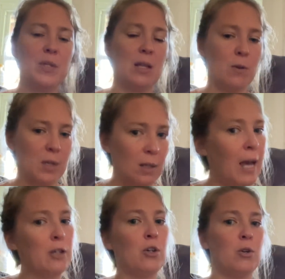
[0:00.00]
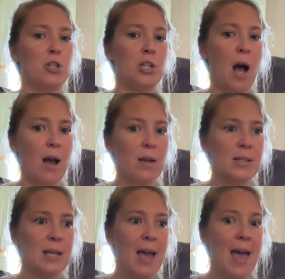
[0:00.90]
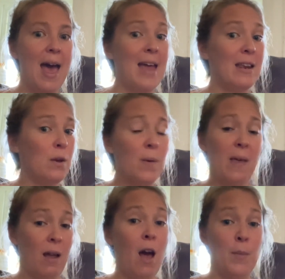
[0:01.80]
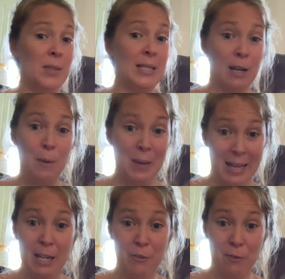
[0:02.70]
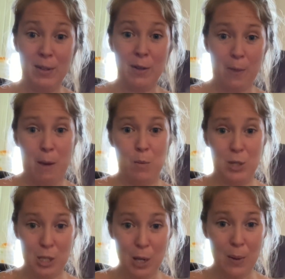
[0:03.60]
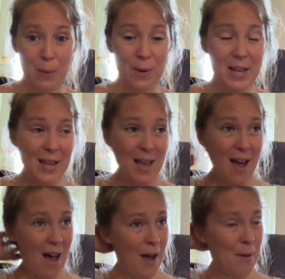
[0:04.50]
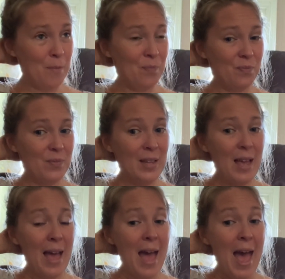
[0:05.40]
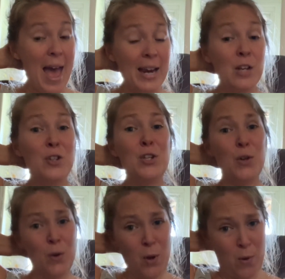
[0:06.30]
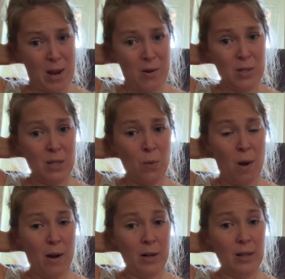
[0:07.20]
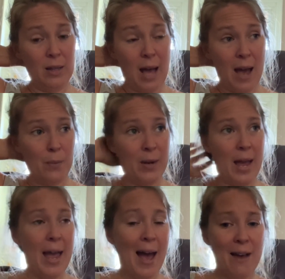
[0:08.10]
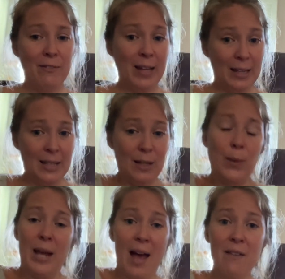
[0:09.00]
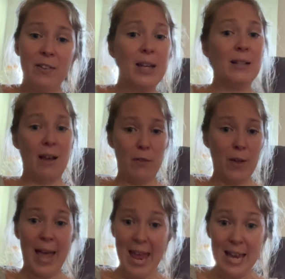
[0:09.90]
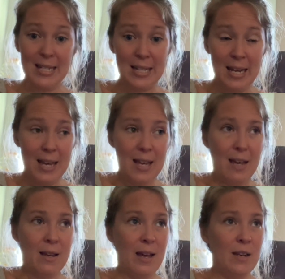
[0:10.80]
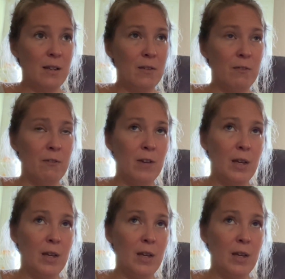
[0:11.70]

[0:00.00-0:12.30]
and those electrical shocks. And anyone that comes near me can feel them too. And I do go down to the water a lot when I have like a level 8 kind of